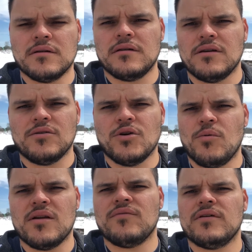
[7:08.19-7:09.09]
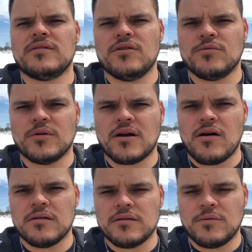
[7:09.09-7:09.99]
you don't want to fix it. You just want to
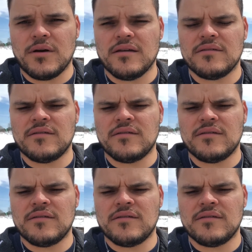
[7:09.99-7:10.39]
call it quits.